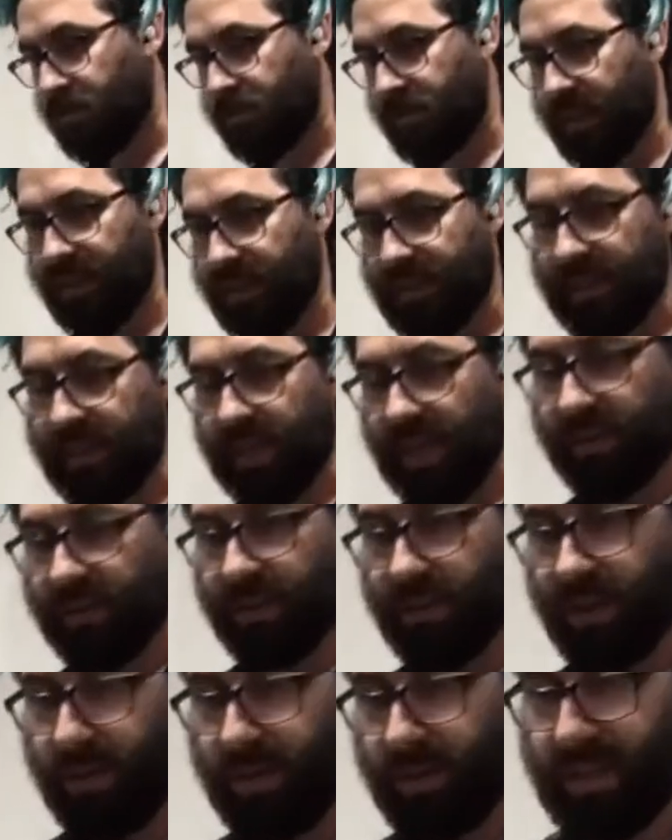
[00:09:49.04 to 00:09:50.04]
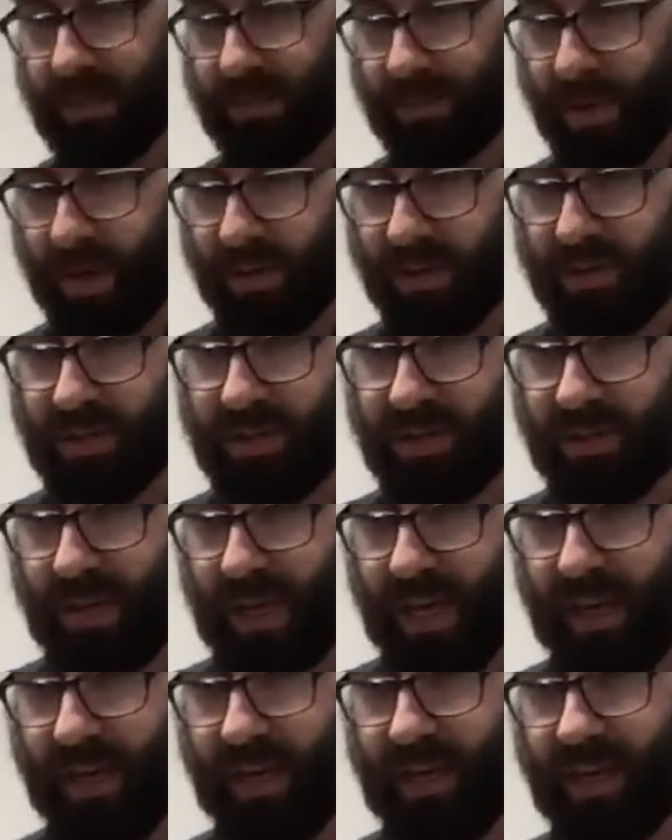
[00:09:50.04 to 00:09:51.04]
two things together, knowing to polish the
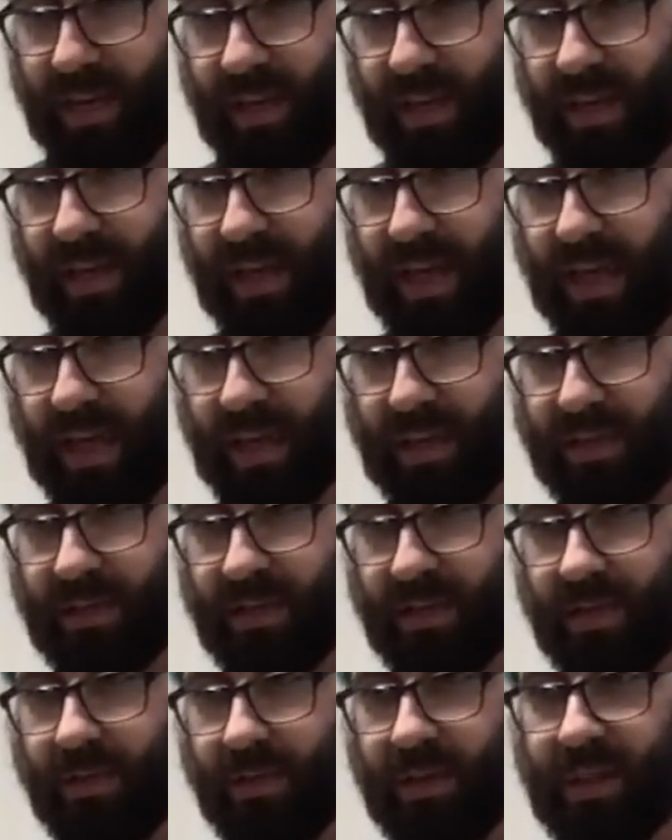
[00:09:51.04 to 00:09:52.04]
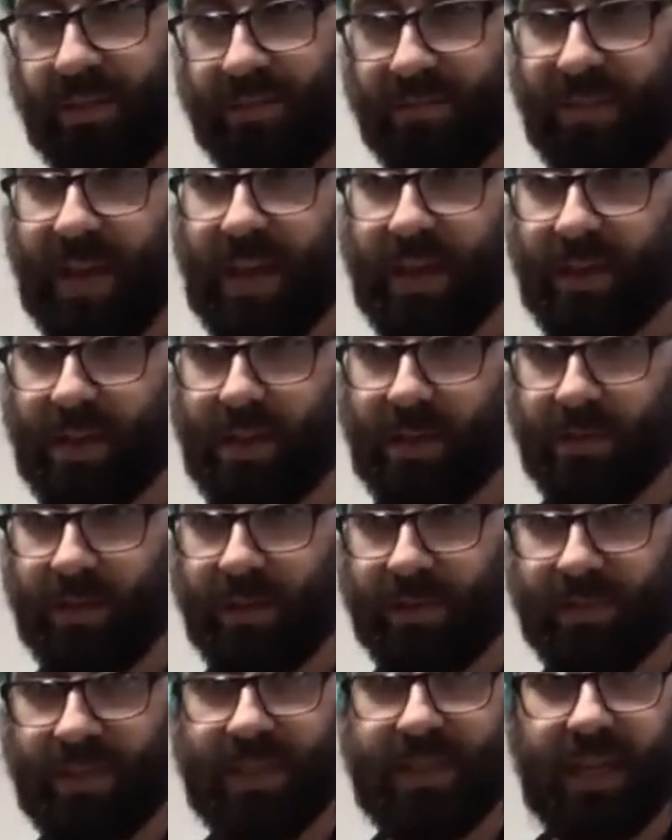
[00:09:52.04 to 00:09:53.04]
back and knowing the
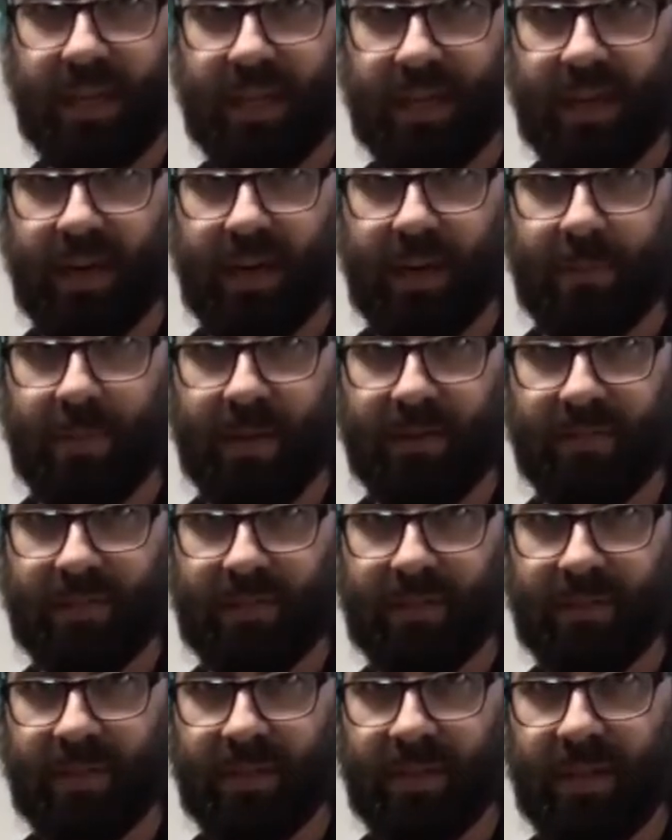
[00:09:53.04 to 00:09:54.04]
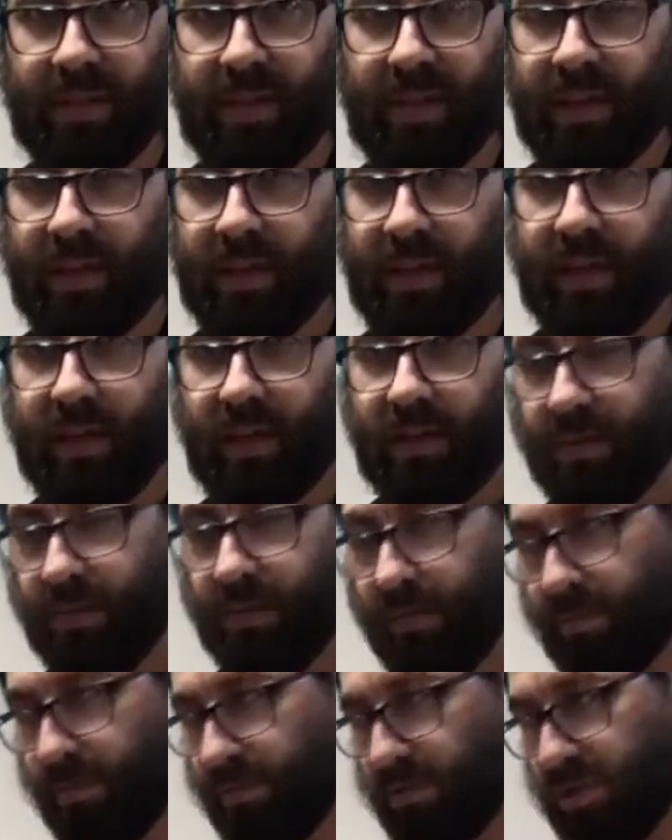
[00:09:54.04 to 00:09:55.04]
value of the secondary bevel,
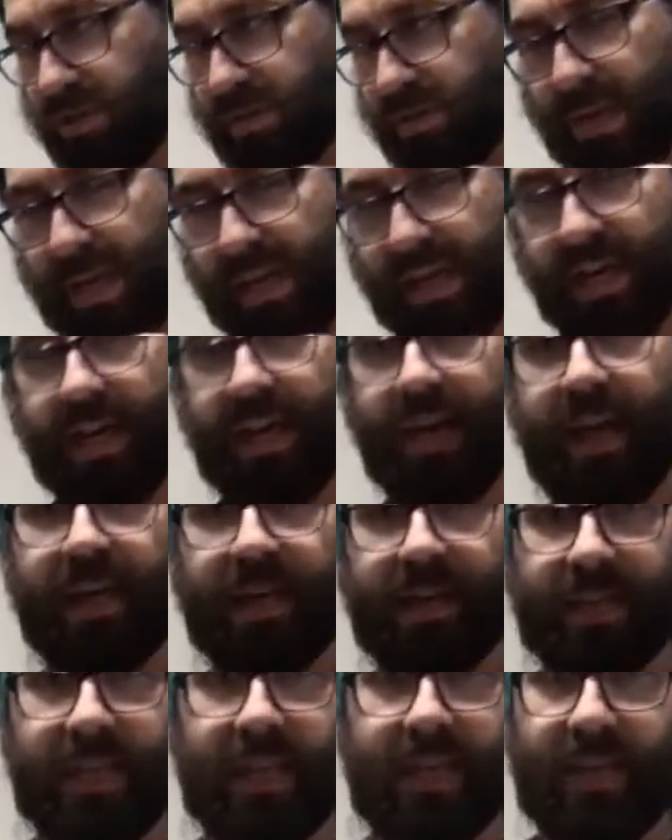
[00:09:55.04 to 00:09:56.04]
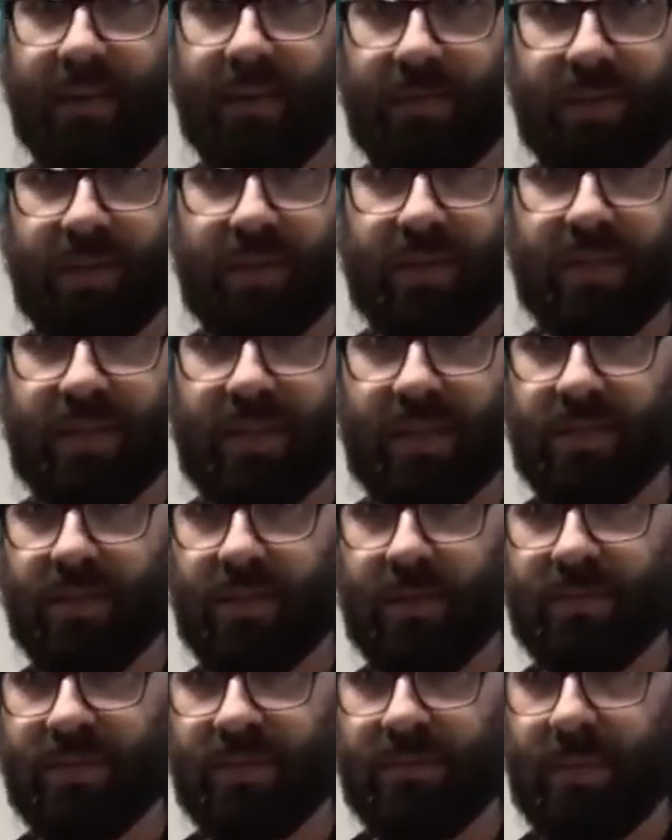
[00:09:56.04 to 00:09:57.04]
just made a night and day difference in
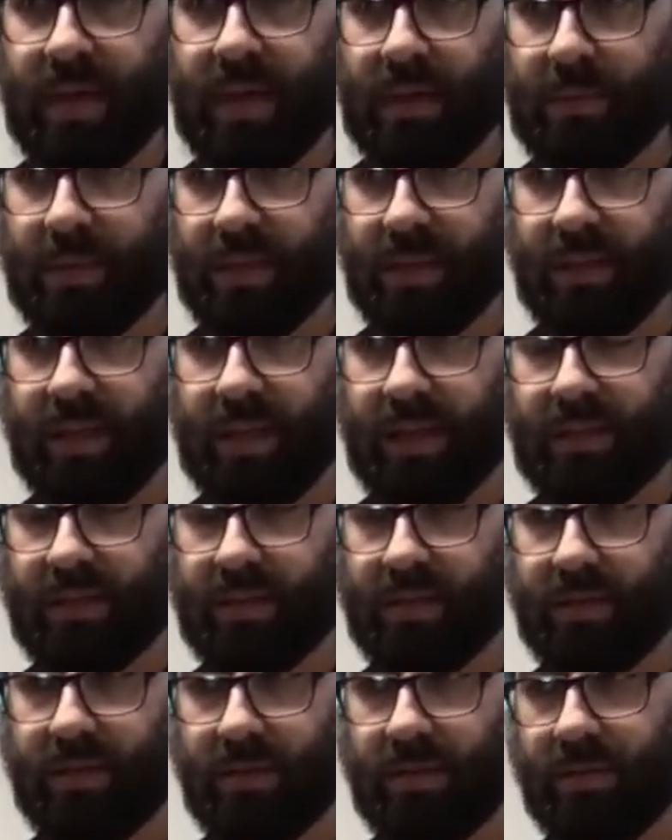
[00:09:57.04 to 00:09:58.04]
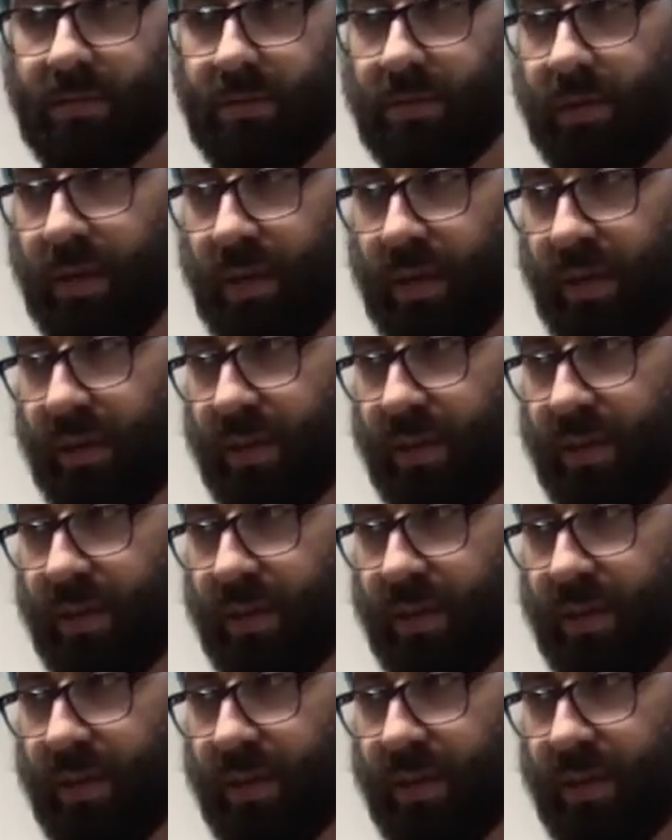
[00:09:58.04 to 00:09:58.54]
terms of my ability to